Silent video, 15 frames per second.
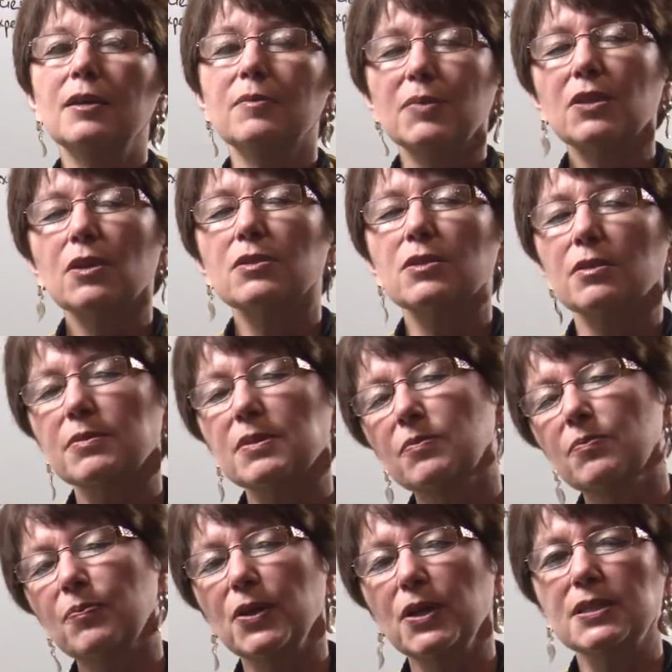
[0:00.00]
but those are
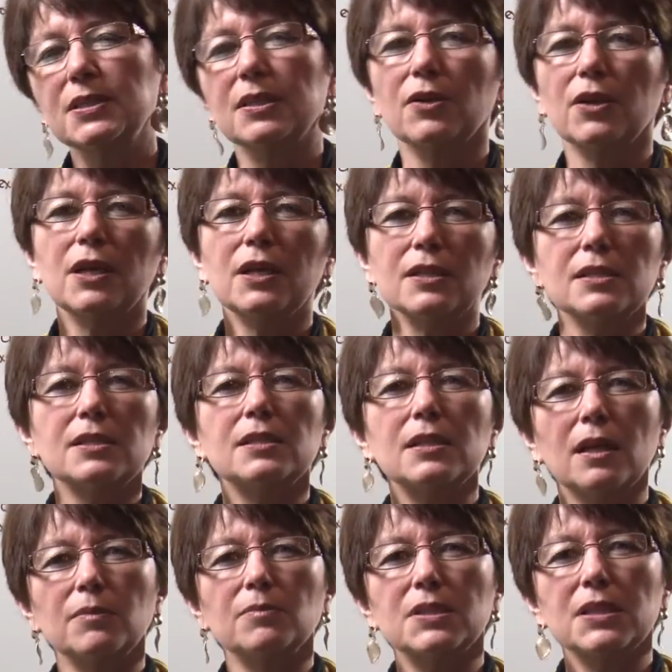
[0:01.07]
some pretty serious
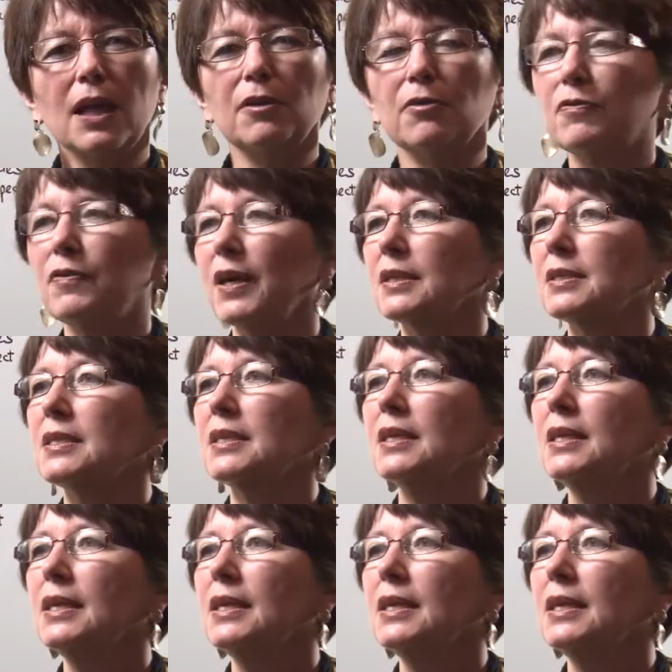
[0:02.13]
side effects,